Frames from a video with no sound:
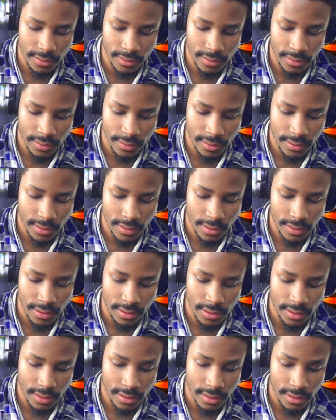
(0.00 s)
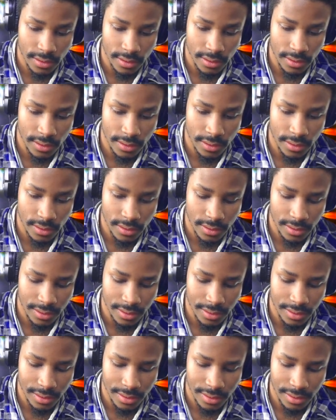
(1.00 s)

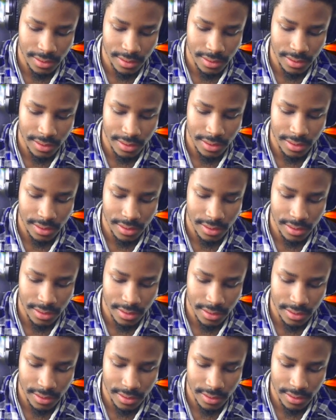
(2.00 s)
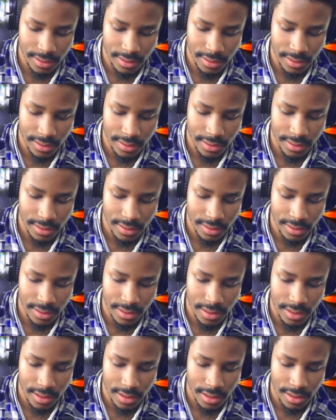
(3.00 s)

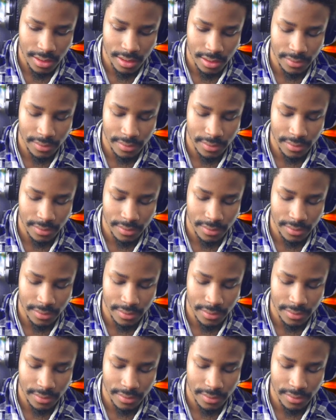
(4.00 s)
Nothing is said.